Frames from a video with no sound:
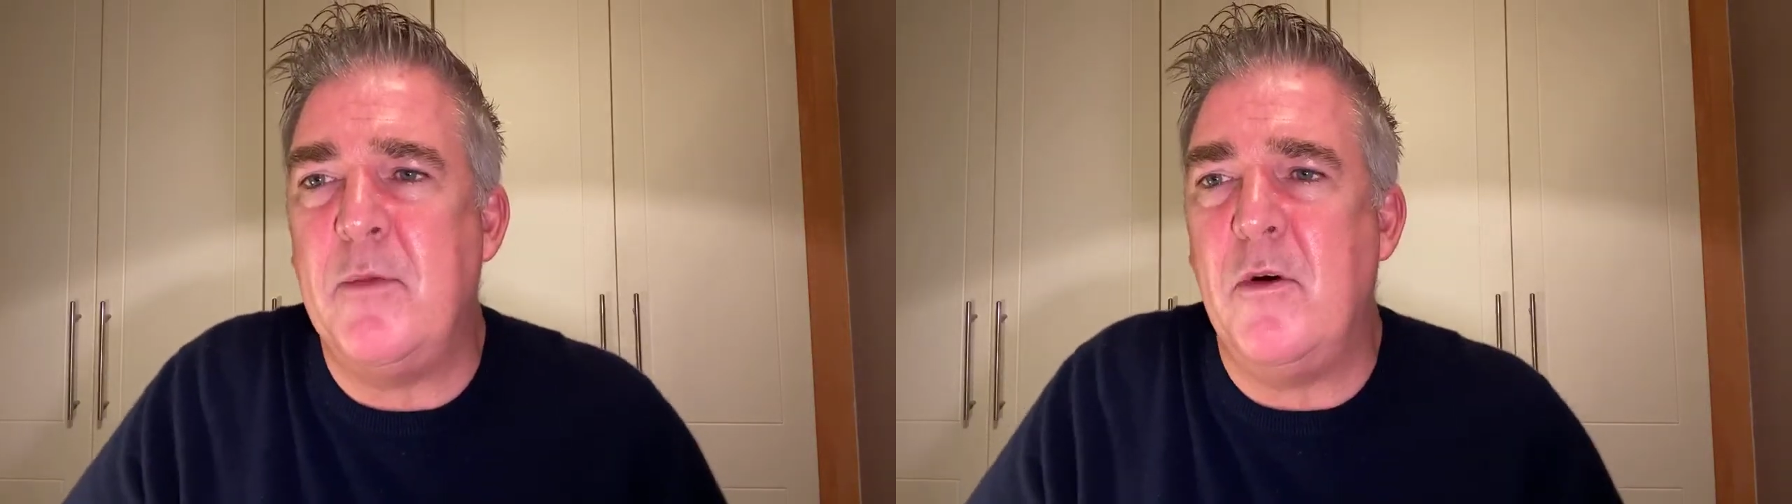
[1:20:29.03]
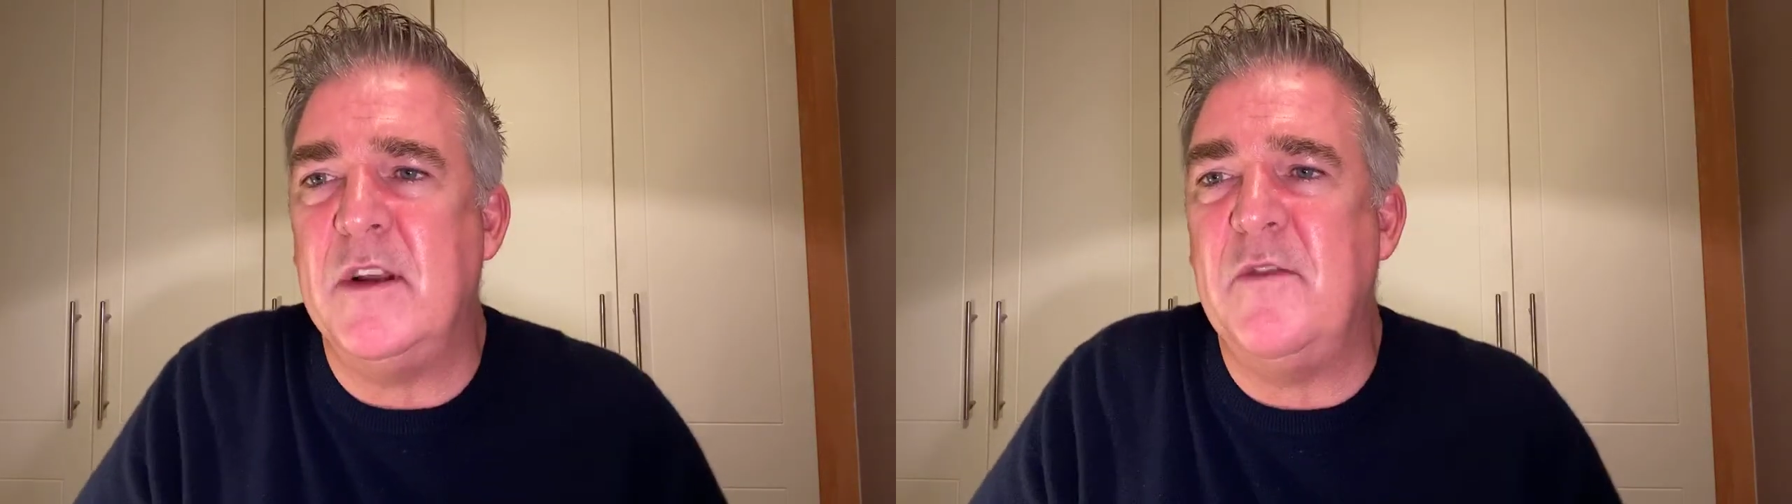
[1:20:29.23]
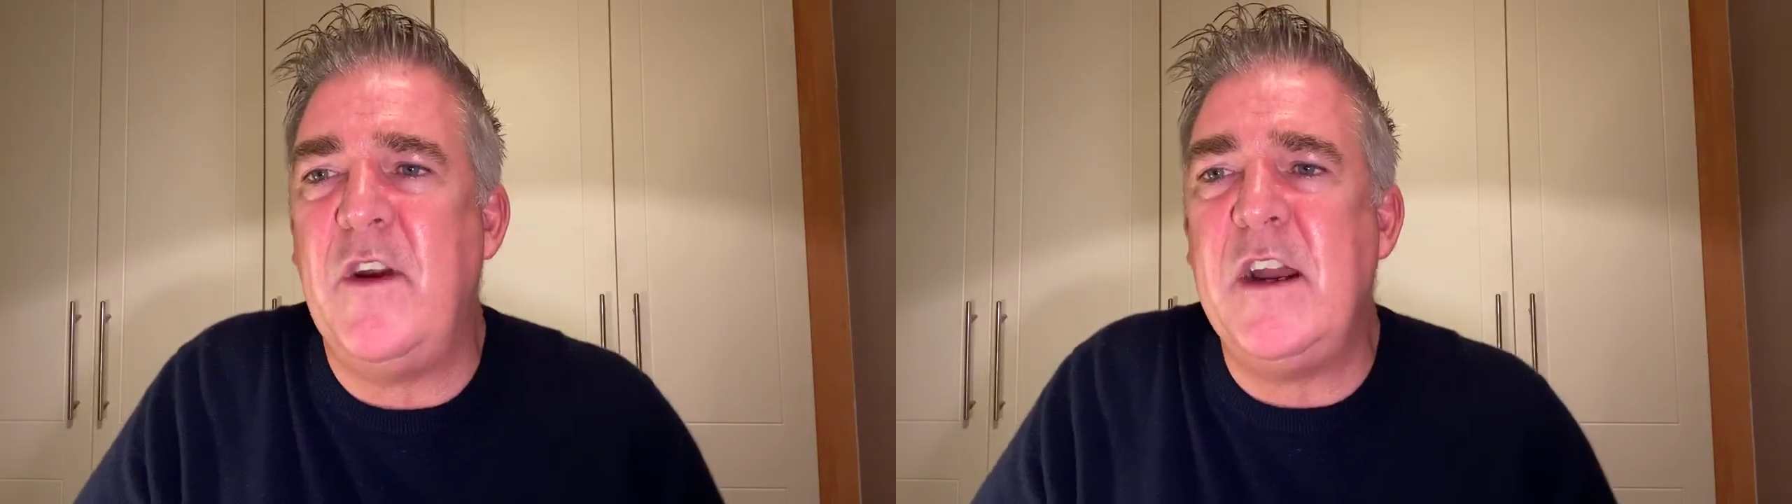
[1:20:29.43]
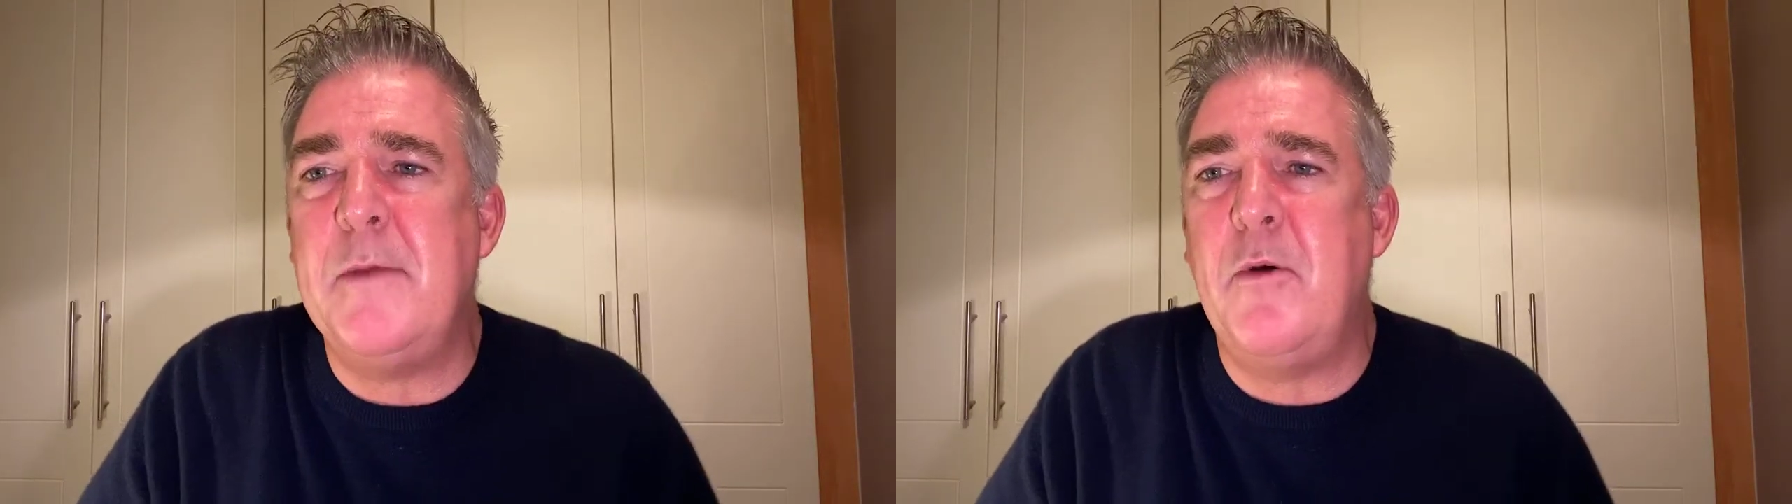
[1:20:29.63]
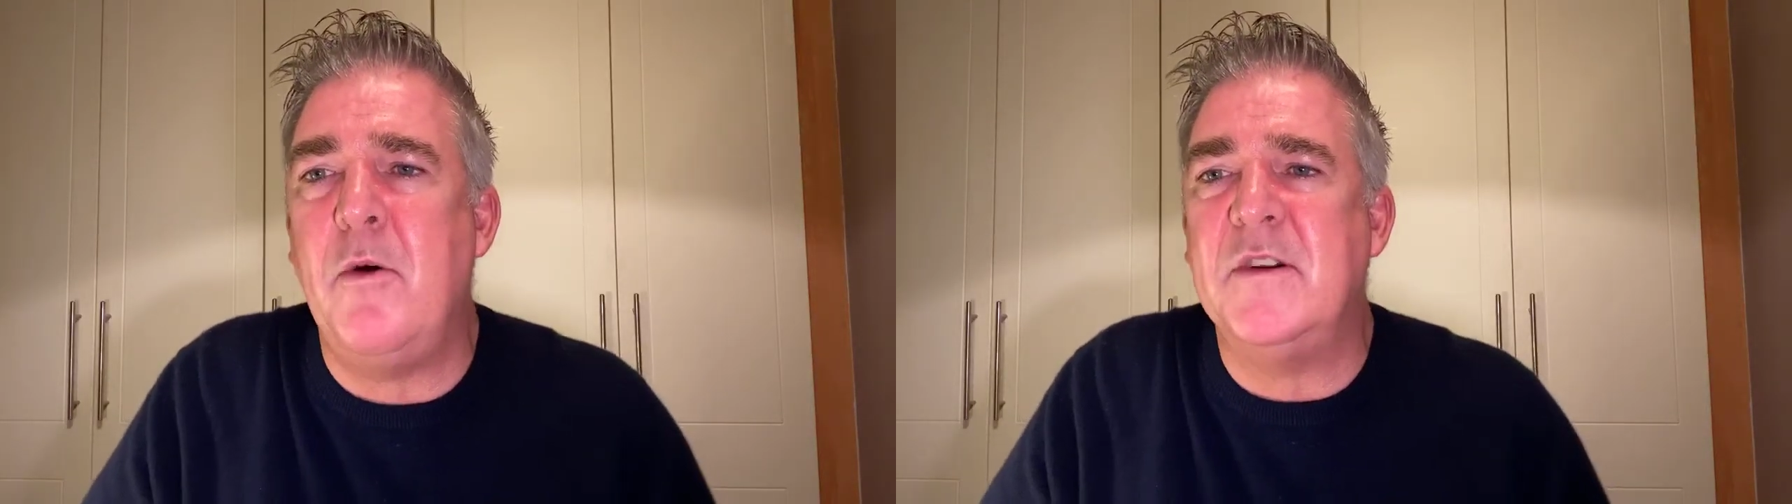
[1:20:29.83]
important. It's
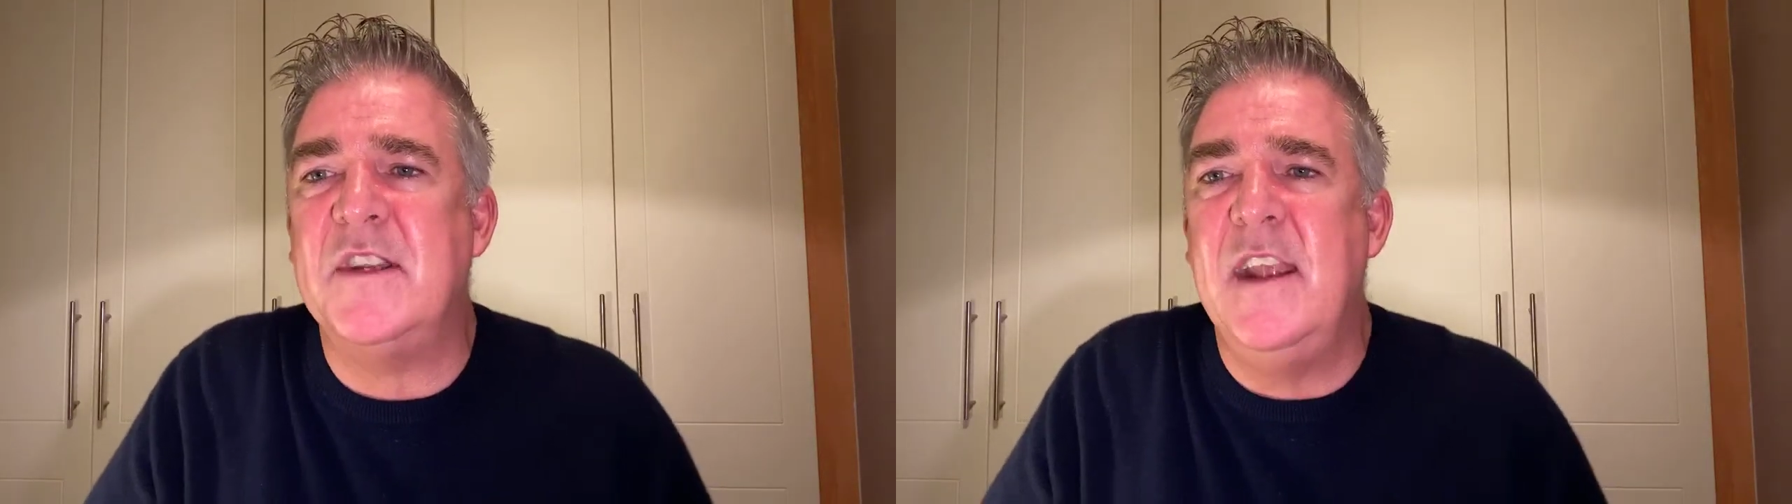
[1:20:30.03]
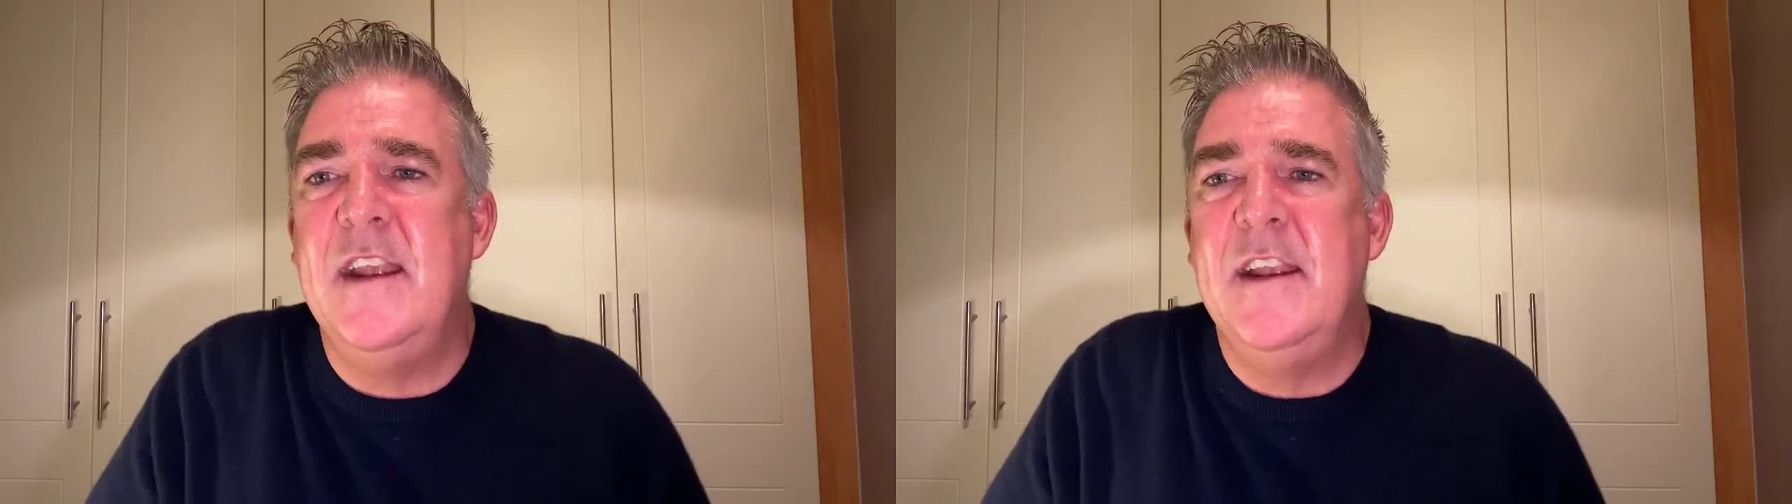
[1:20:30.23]
very important.